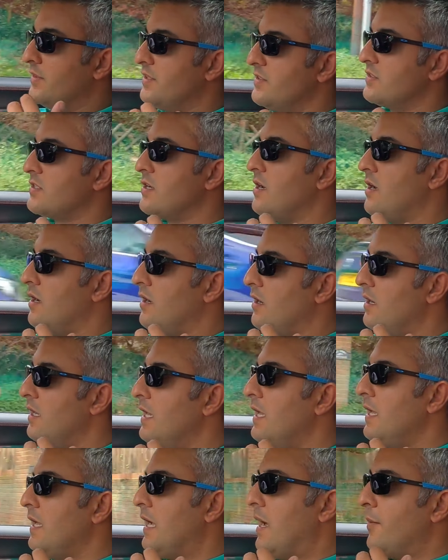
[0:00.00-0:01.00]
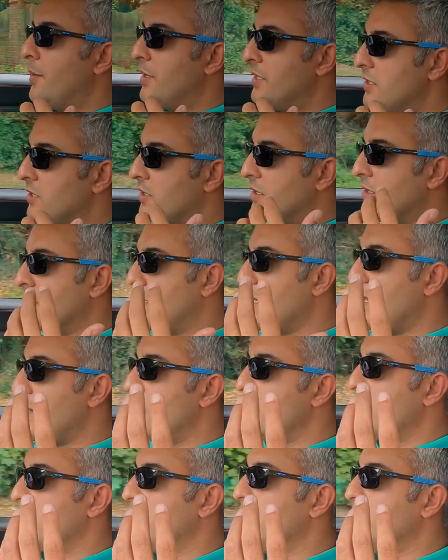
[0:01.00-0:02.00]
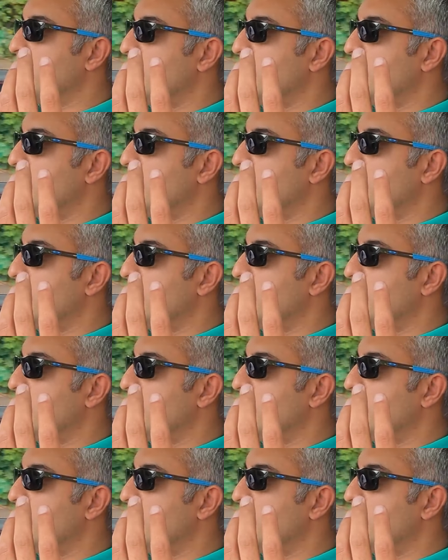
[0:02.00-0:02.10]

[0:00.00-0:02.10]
This car, I mean, you can go,